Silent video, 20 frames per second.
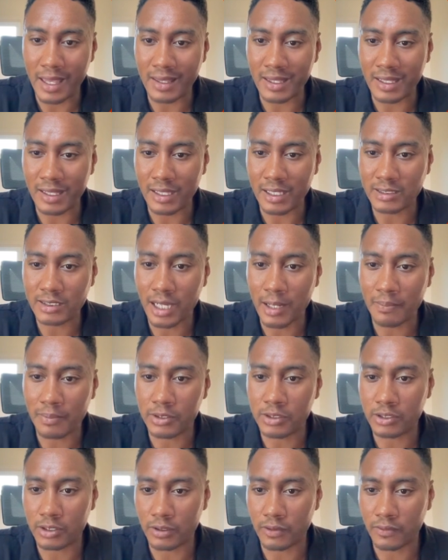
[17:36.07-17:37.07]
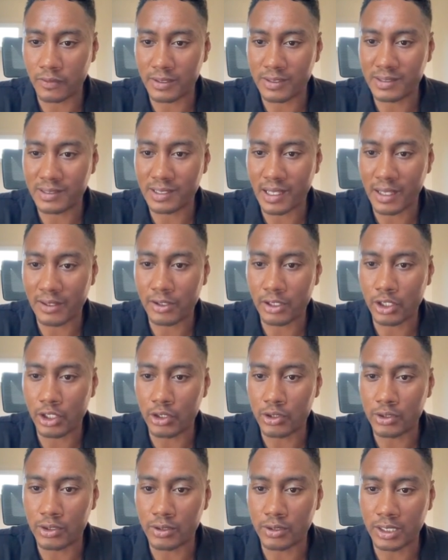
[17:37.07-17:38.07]
and then the type of service that the
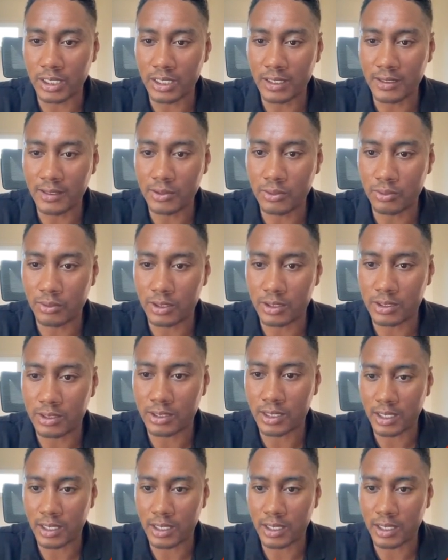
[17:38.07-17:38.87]
user needs, which